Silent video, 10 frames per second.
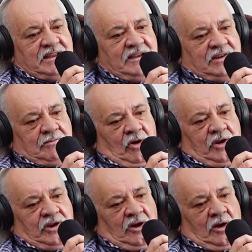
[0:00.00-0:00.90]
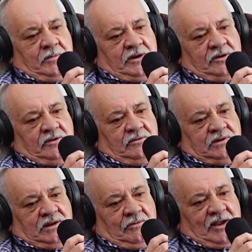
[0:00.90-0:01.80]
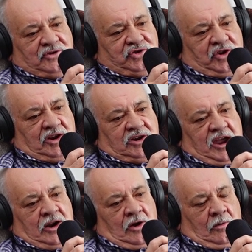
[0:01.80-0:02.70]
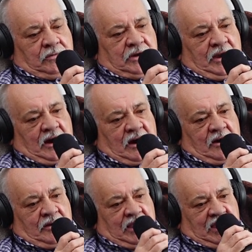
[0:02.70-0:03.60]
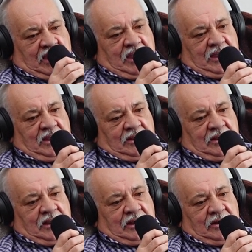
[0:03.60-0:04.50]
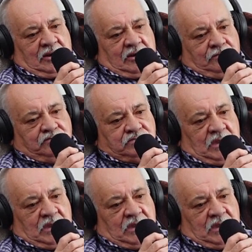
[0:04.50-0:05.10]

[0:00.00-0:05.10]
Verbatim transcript: if they mind to come here, they want to set a tent up in the yard, they can, and